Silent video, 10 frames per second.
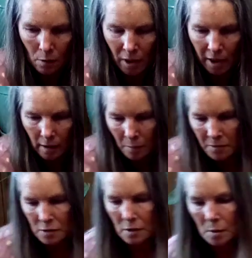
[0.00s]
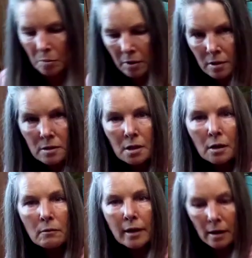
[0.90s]
Okay, I'm just gonna put this
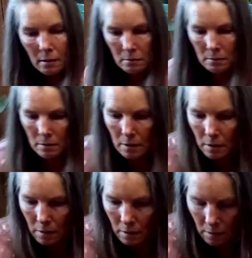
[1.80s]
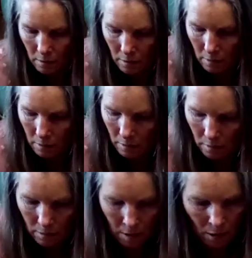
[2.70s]
here right
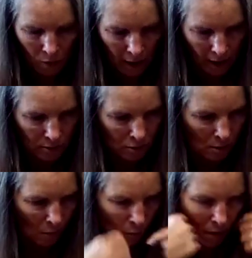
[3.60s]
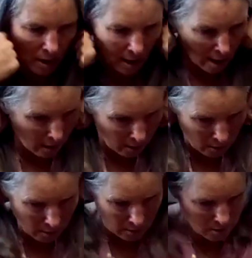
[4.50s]
now. Okay, so what
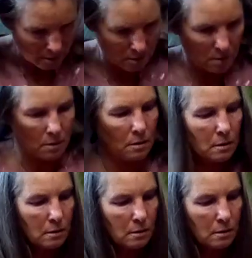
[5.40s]
else?